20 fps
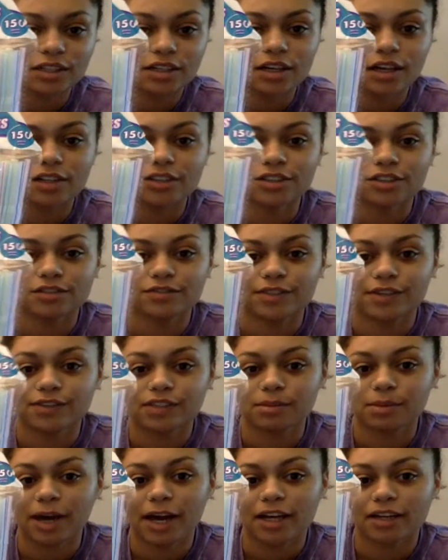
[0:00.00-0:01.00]
an
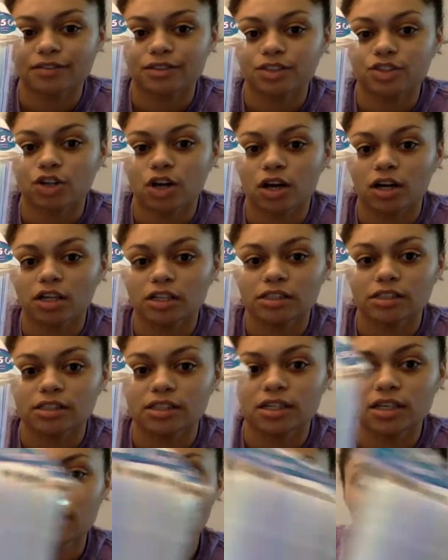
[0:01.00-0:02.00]
150 pack of
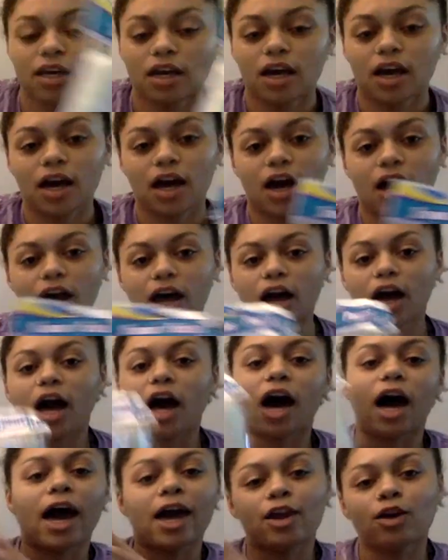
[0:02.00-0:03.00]
straws.
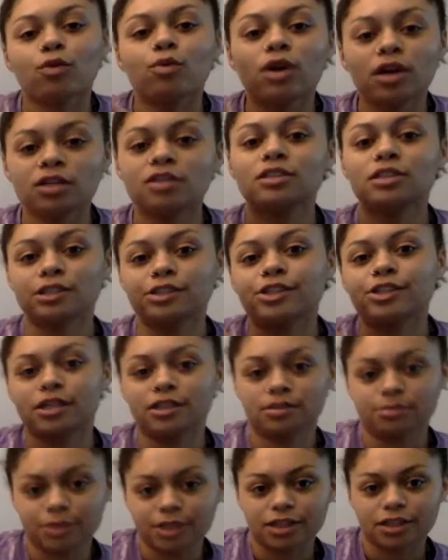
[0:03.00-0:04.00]
I don't want you to
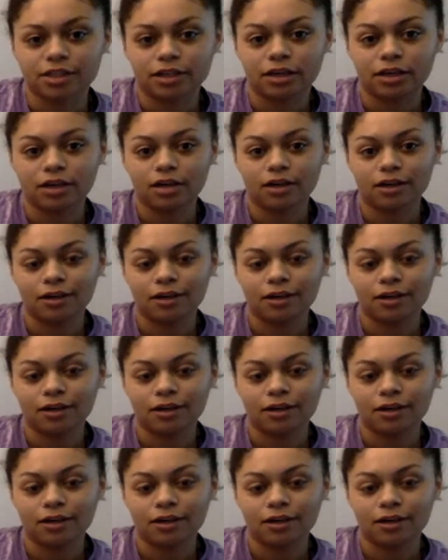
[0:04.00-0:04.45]
judge me.